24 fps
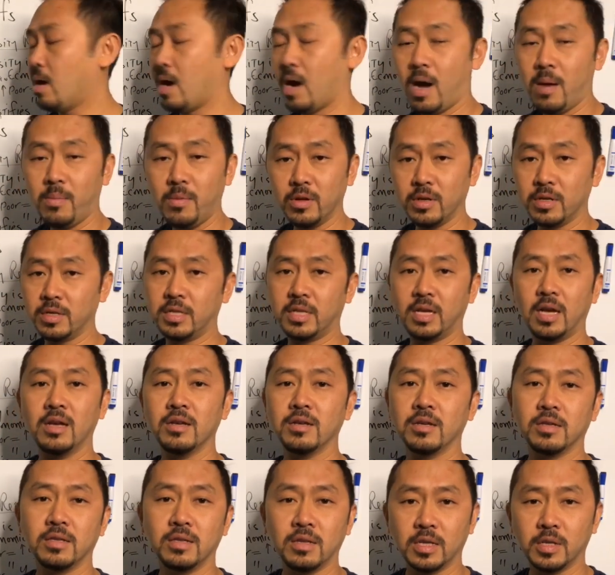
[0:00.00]
I'm only
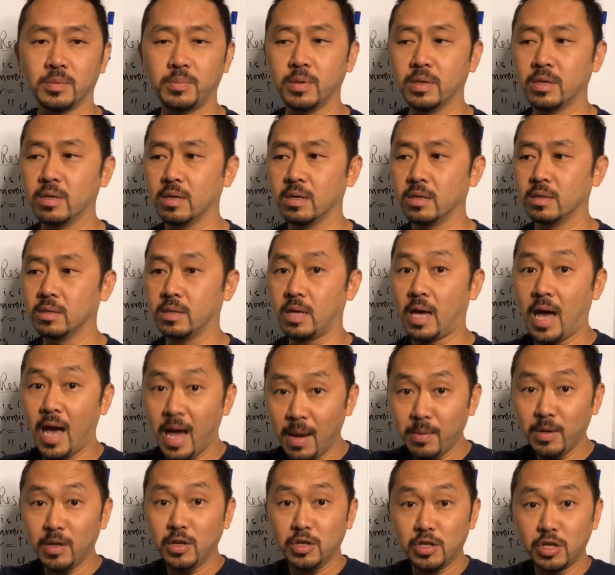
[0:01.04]
telling you this because
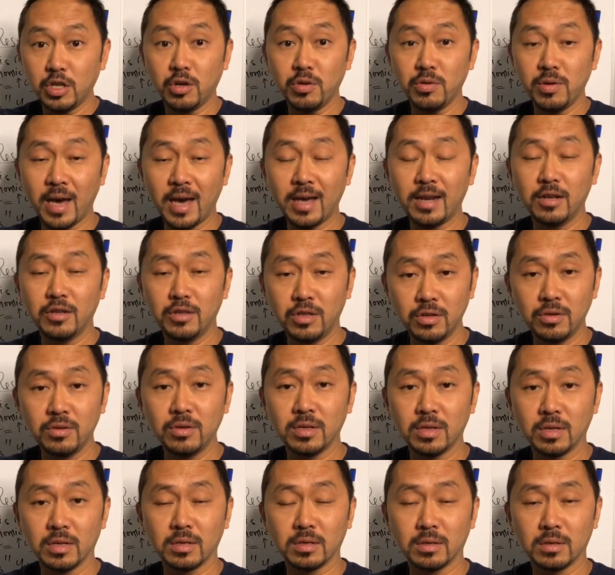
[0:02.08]
I'm gonna show you how to do
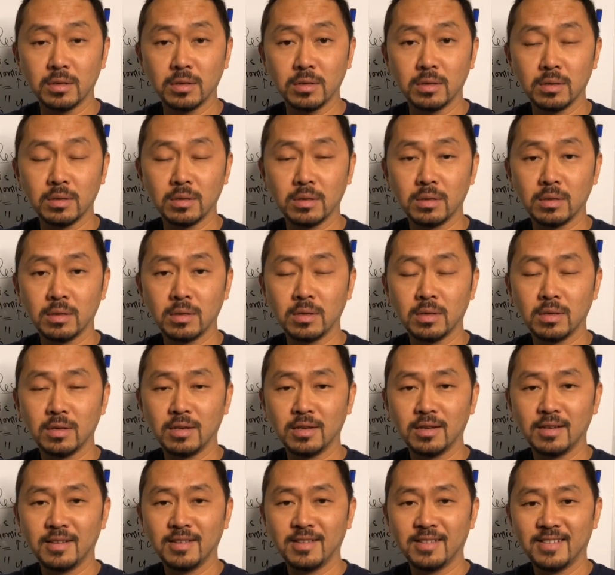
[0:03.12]
this.
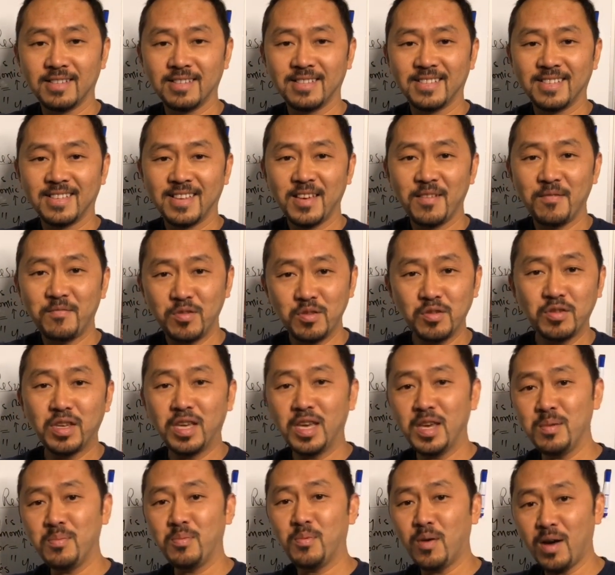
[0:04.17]
If you
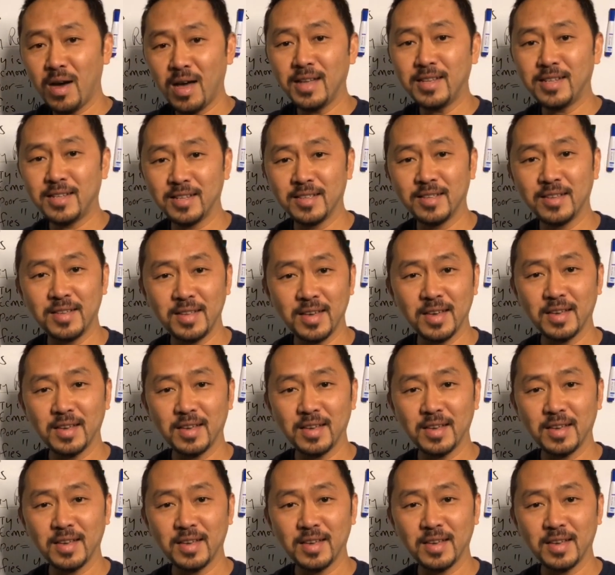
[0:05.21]
keep watching the